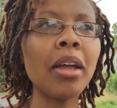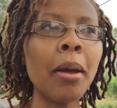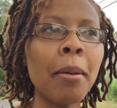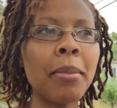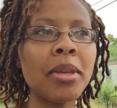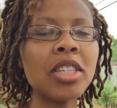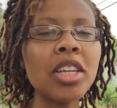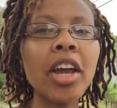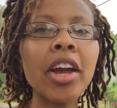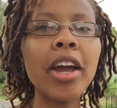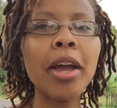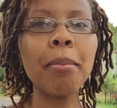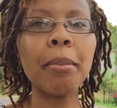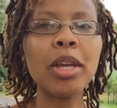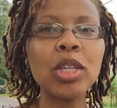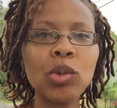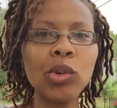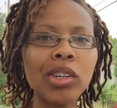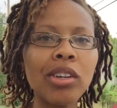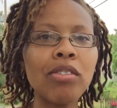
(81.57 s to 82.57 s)
miscarried
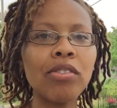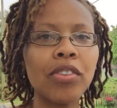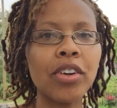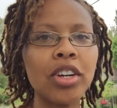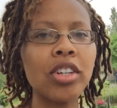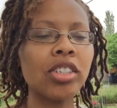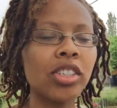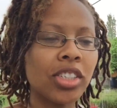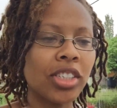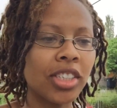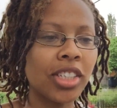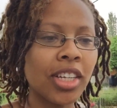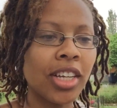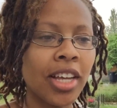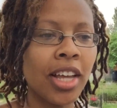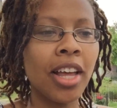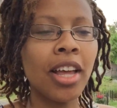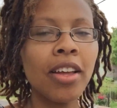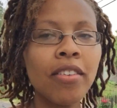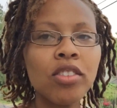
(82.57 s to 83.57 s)
May 21st
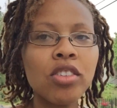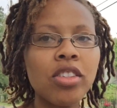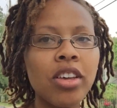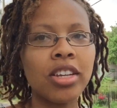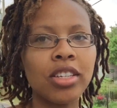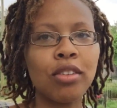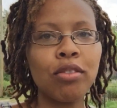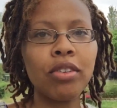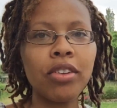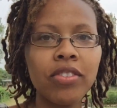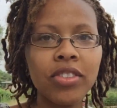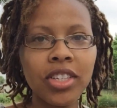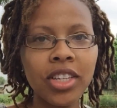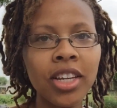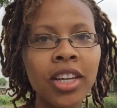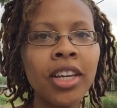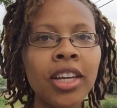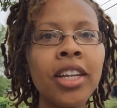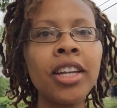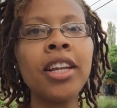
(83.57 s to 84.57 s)

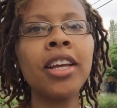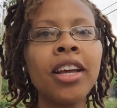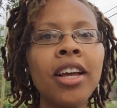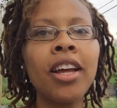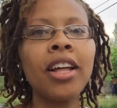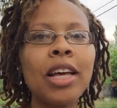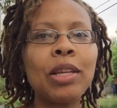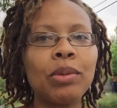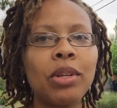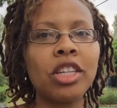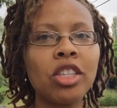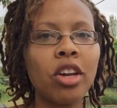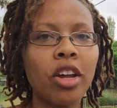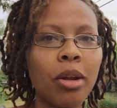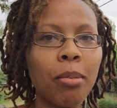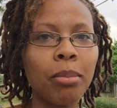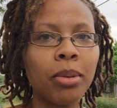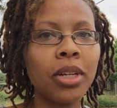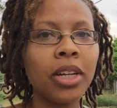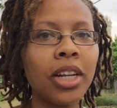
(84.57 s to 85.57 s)
2015. That's when I
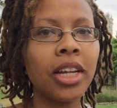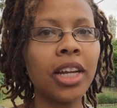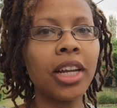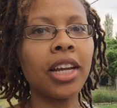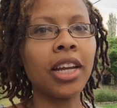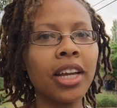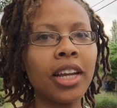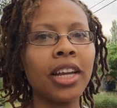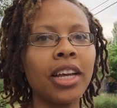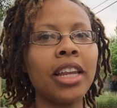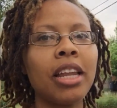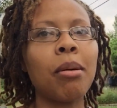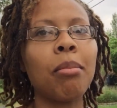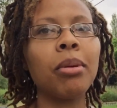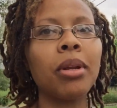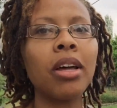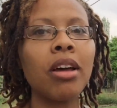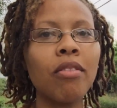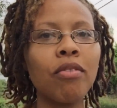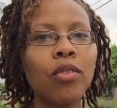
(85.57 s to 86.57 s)
started bleeding, and I
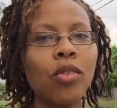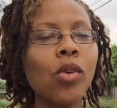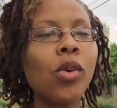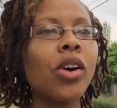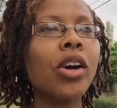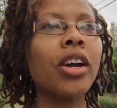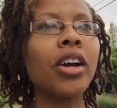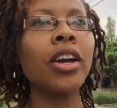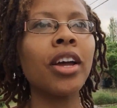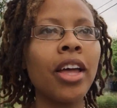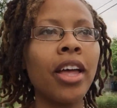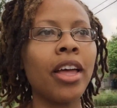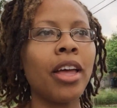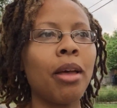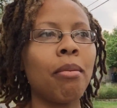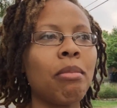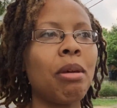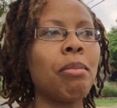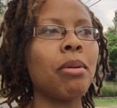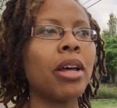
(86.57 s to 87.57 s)
bled for
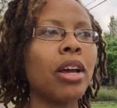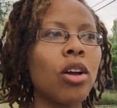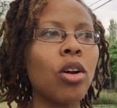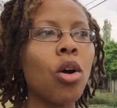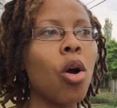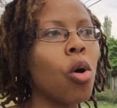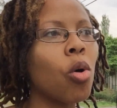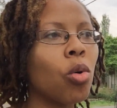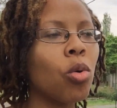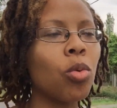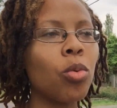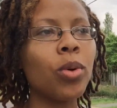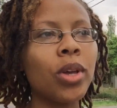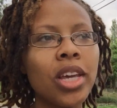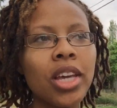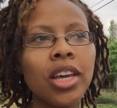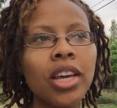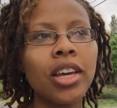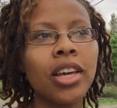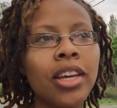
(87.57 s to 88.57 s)
maybe like a whole
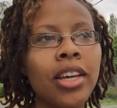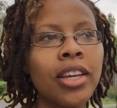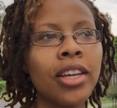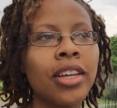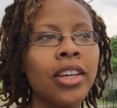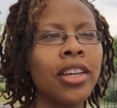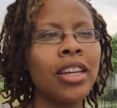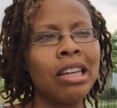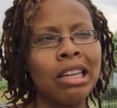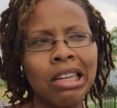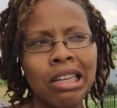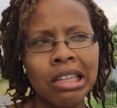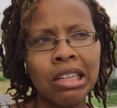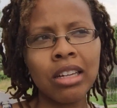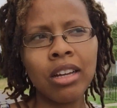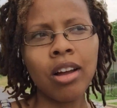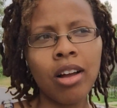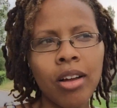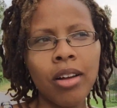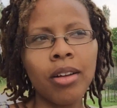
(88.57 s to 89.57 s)
week,
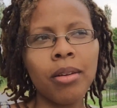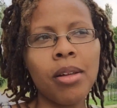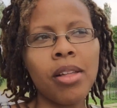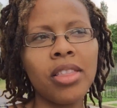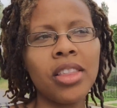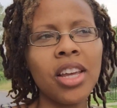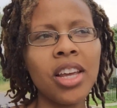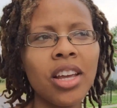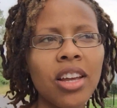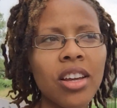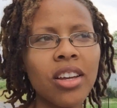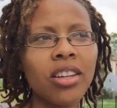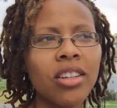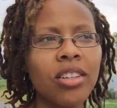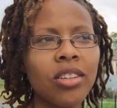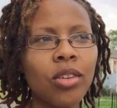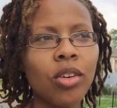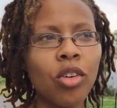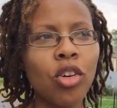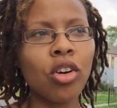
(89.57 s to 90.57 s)
I think,
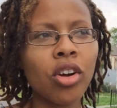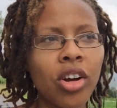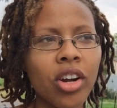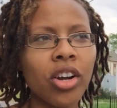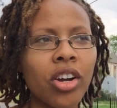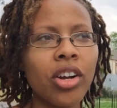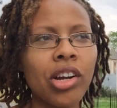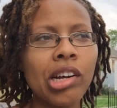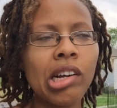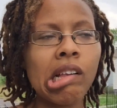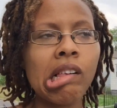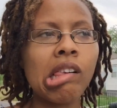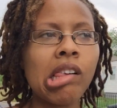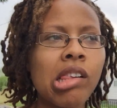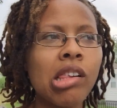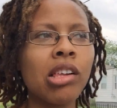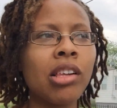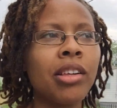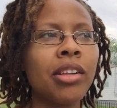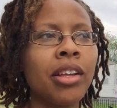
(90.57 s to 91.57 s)
or
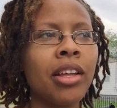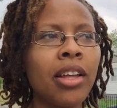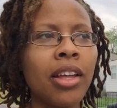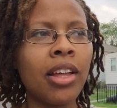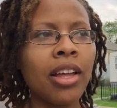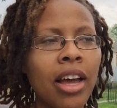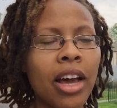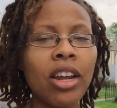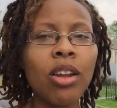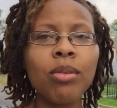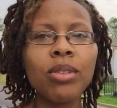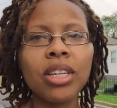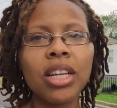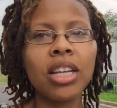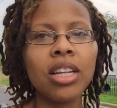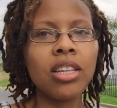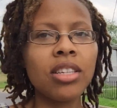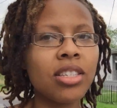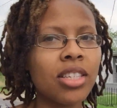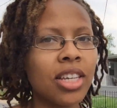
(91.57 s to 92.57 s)
I know it was at
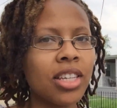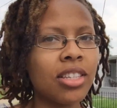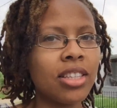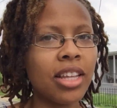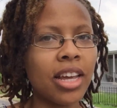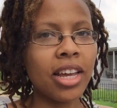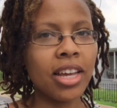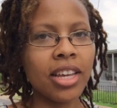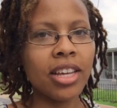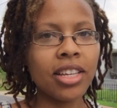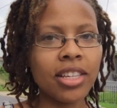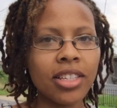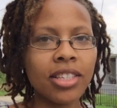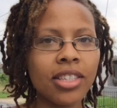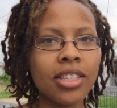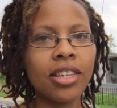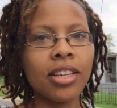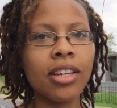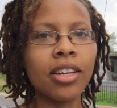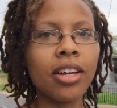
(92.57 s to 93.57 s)
least 6
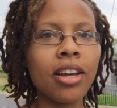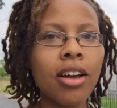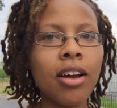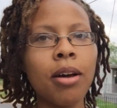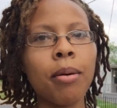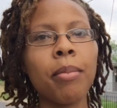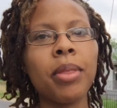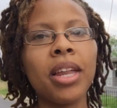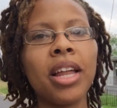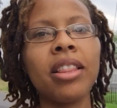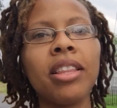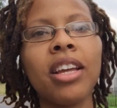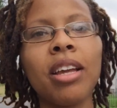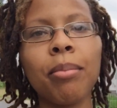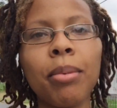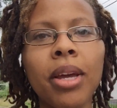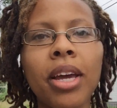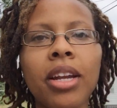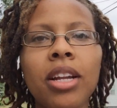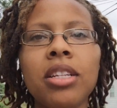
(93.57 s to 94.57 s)
days. Then I think
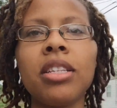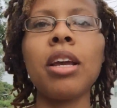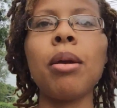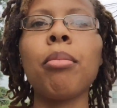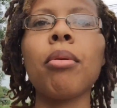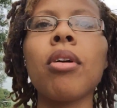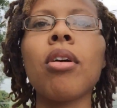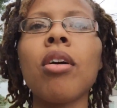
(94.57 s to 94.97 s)
it began to taper